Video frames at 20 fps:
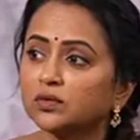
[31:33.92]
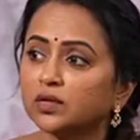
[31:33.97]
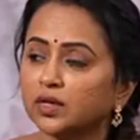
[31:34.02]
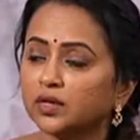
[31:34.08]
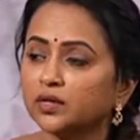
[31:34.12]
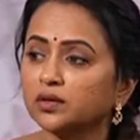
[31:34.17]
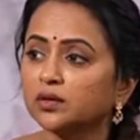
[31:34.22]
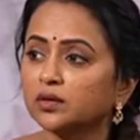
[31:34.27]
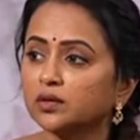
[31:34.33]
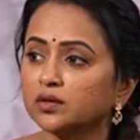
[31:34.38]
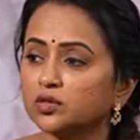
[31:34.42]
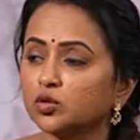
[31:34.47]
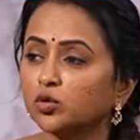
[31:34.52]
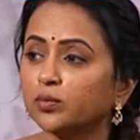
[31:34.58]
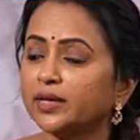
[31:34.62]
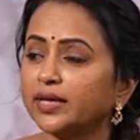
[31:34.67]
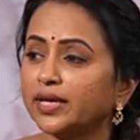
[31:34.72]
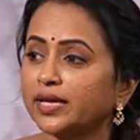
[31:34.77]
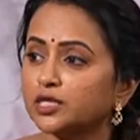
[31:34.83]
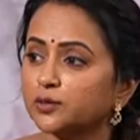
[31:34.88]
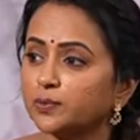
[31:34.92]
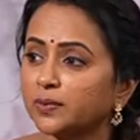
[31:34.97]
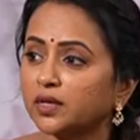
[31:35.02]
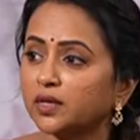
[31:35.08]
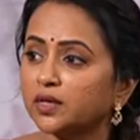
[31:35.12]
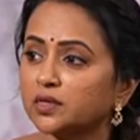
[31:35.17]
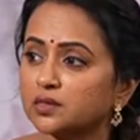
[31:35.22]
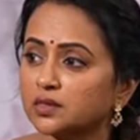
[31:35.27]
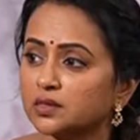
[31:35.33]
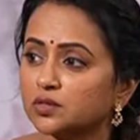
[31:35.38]
And so many
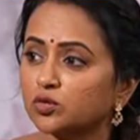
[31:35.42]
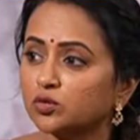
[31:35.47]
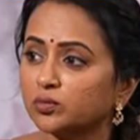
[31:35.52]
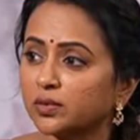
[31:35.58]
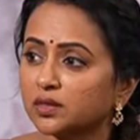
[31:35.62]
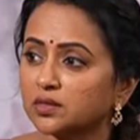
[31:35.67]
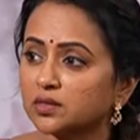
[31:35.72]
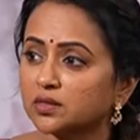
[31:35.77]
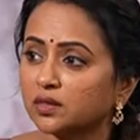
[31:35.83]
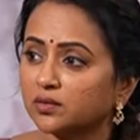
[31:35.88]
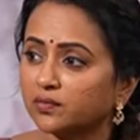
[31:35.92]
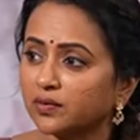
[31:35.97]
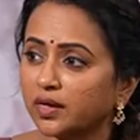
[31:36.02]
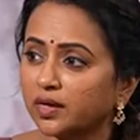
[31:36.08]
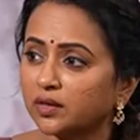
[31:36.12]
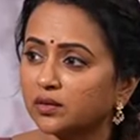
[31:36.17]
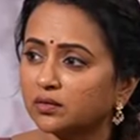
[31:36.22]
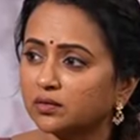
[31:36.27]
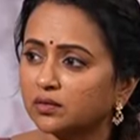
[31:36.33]
experiences you must have had.